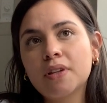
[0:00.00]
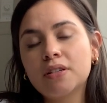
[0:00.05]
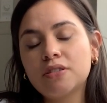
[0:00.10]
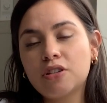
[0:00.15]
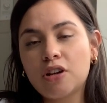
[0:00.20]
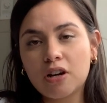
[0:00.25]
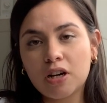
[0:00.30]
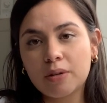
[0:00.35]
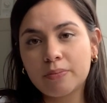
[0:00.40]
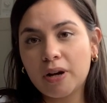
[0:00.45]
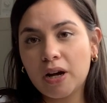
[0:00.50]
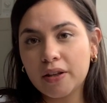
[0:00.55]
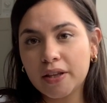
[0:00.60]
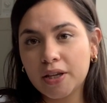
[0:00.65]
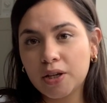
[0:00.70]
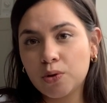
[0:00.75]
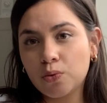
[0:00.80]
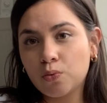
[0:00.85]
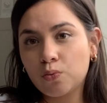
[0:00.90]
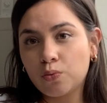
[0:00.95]
talk about
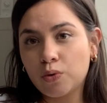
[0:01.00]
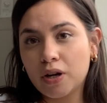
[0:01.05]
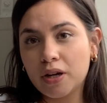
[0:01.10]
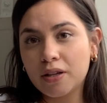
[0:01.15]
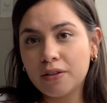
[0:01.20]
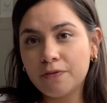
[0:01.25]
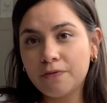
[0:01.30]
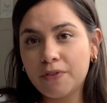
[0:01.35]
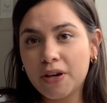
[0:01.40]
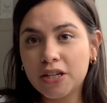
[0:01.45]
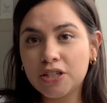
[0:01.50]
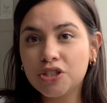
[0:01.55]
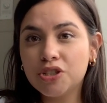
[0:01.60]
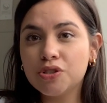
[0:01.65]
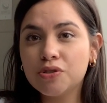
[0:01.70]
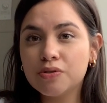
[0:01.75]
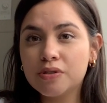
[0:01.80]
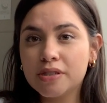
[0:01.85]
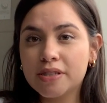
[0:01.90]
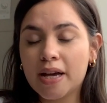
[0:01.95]
like what
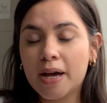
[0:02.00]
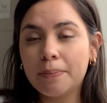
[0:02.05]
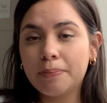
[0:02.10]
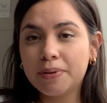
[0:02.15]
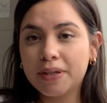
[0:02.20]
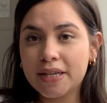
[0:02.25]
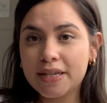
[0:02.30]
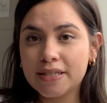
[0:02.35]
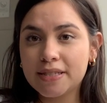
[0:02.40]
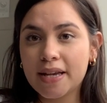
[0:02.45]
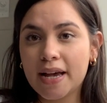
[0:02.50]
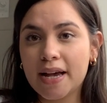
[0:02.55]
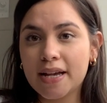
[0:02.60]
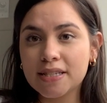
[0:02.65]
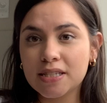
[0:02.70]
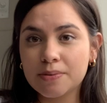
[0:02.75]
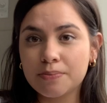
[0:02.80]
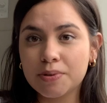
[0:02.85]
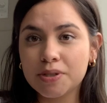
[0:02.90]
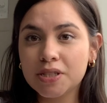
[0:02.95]
venues that place has
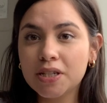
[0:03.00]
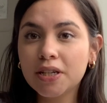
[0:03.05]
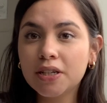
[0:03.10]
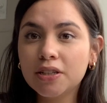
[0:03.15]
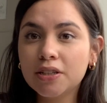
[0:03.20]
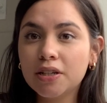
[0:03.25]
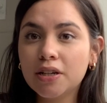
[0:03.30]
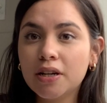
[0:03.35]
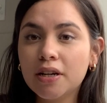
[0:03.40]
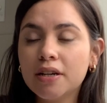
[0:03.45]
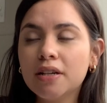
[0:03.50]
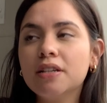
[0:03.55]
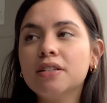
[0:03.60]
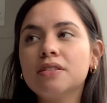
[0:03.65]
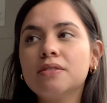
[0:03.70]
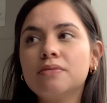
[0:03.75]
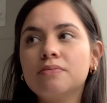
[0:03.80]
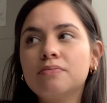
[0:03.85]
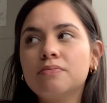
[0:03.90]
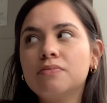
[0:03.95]
in particular.
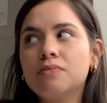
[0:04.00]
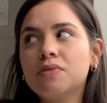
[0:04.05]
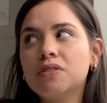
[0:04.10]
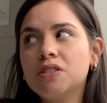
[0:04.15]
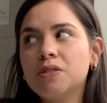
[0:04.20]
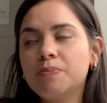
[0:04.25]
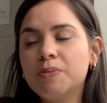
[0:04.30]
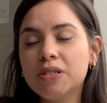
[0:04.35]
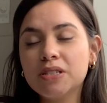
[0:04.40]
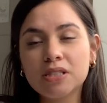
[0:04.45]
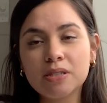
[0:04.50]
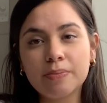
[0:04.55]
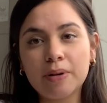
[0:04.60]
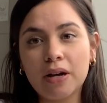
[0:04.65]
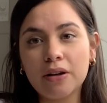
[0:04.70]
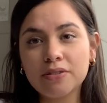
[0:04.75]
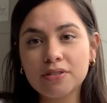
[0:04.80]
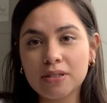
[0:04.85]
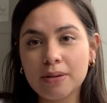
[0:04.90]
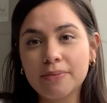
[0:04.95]
It speaks
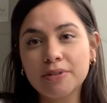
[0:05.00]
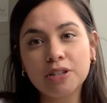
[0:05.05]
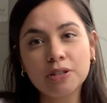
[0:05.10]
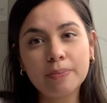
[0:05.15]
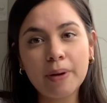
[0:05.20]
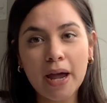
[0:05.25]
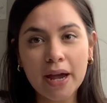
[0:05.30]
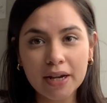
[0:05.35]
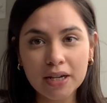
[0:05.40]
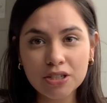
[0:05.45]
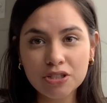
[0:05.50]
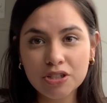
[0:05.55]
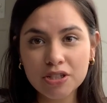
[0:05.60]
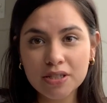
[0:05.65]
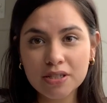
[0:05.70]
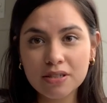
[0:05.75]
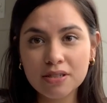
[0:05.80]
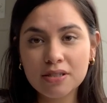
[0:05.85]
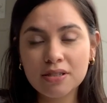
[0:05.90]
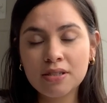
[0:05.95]
about some of their
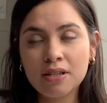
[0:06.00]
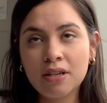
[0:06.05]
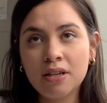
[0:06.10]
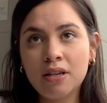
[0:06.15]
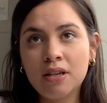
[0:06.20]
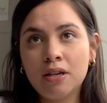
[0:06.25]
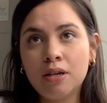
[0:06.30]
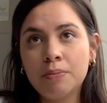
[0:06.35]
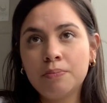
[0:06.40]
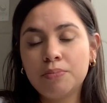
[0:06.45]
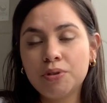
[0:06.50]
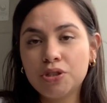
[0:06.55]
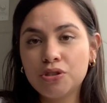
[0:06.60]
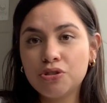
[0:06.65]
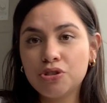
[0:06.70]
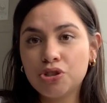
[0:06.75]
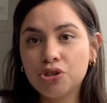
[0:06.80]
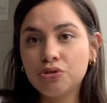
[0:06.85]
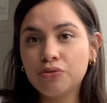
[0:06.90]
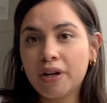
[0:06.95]
packages, but you
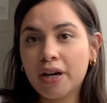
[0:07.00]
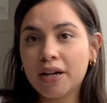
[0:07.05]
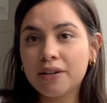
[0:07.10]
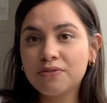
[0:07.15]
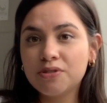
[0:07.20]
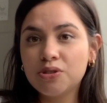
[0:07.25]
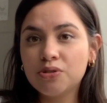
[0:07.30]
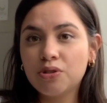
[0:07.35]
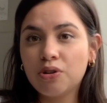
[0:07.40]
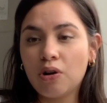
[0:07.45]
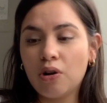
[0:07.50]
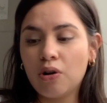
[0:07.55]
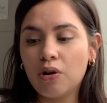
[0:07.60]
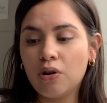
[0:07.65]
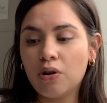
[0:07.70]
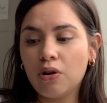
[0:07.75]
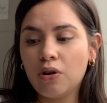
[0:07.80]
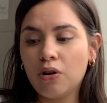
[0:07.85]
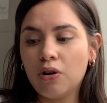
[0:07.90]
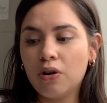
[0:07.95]
do have to
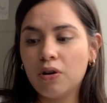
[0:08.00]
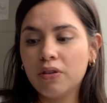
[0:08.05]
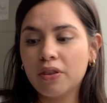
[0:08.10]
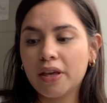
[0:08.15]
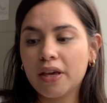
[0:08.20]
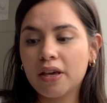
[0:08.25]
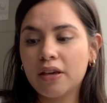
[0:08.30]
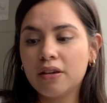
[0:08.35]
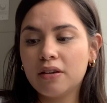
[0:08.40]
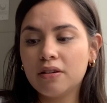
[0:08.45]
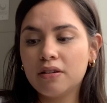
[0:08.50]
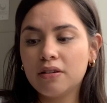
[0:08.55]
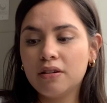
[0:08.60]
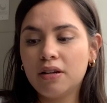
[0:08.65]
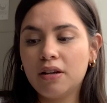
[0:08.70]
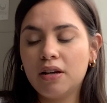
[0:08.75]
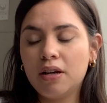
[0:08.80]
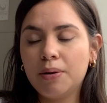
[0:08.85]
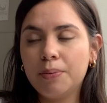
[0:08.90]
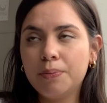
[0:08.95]
call like
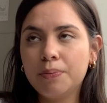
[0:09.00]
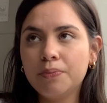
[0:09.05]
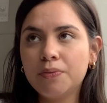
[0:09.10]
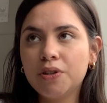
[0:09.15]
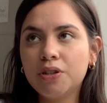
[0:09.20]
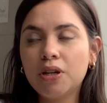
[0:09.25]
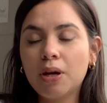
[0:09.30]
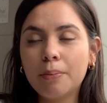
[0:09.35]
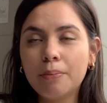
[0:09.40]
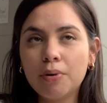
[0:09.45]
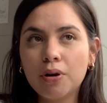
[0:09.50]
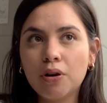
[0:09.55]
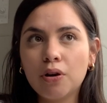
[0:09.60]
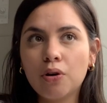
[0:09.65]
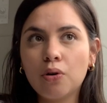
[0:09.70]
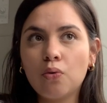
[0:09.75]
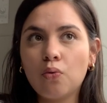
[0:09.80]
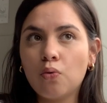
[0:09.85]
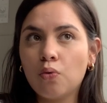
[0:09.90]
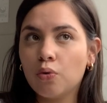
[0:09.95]
the
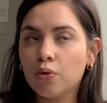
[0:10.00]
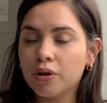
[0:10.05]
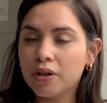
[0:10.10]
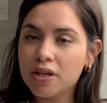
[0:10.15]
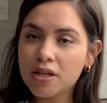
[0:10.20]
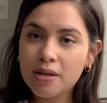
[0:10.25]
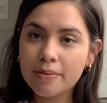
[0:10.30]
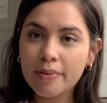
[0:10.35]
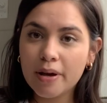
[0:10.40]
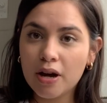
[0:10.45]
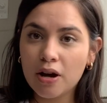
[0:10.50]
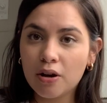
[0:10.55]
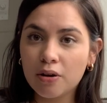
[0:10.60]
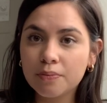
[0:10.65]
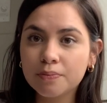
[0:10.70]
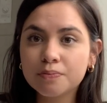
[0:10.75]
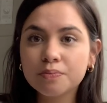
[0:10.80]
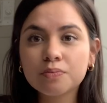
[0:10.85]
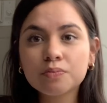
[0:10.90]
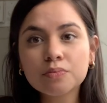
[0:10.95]
number or email,
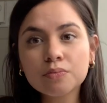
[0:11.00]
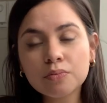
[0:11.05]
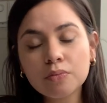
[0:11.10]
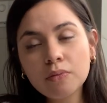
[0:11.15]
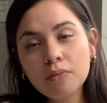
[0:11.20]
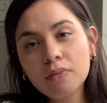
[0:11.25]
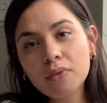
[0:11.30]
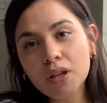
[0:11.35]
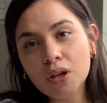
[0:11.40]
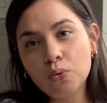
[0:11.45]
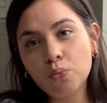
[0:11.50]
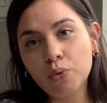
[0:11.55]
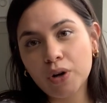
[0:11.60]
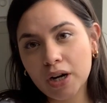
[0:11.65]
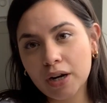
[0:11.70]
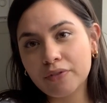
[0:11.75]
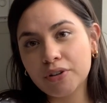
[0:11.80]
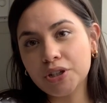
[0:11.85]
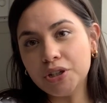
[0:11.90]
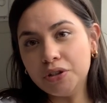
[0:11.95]

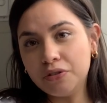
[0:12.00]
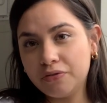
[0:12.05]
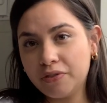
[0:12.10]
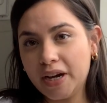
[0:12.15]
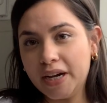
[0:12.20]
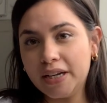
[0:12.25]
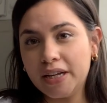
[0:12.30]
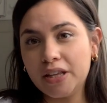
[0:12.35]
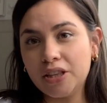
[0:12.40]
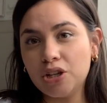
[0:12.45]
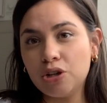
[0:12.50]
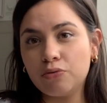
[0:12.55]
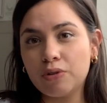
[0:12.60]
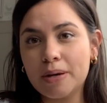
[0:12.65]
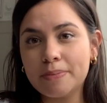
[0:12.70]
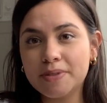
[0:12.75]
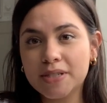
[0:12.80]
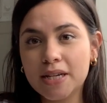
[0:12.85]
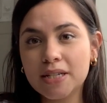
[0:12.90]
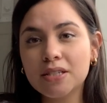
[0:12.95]
whatever you find on their
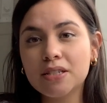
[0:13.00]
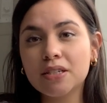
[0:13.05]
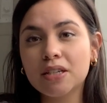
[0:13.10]
website, to